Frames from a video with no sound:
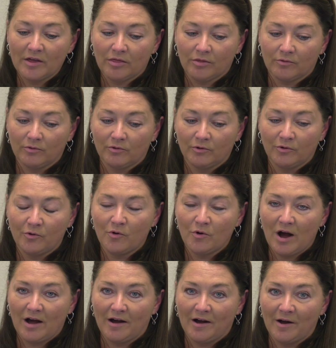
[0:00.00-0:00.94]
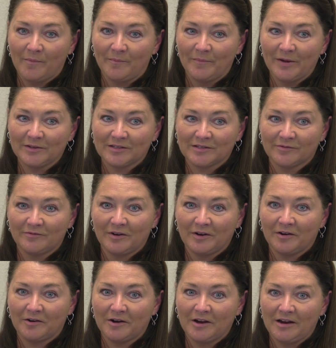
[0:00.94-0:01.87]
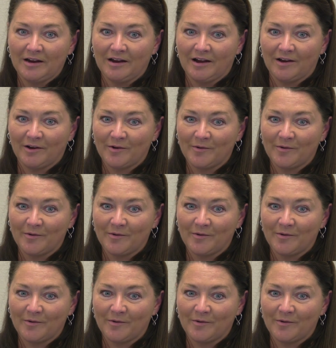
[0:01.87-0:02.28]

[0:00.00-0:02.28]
through. It's a very